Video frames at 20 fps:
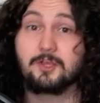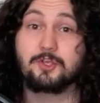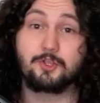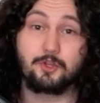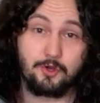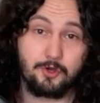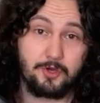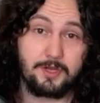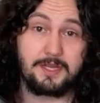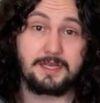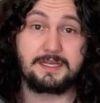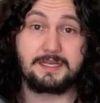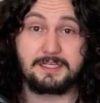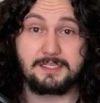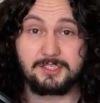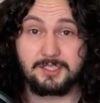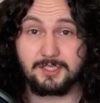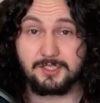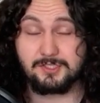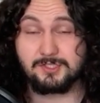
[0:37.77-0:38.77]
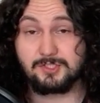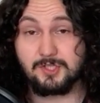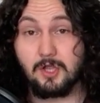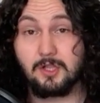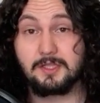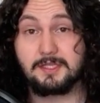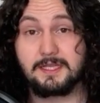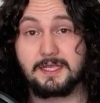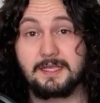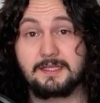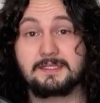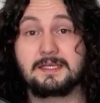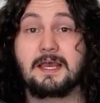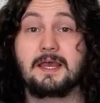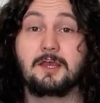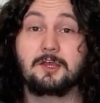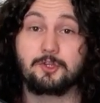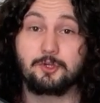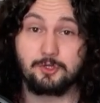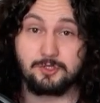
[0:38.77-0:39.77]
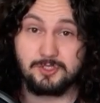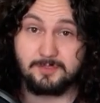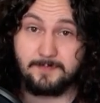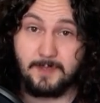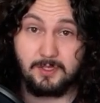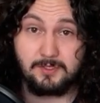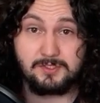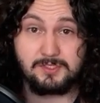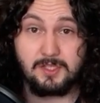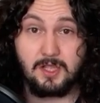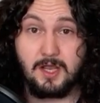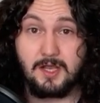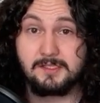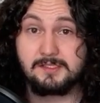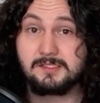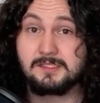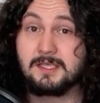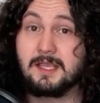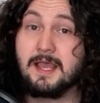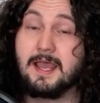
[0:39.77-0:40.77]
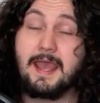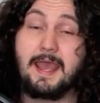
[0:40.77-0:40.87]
you're going to need to consolidate your spell slots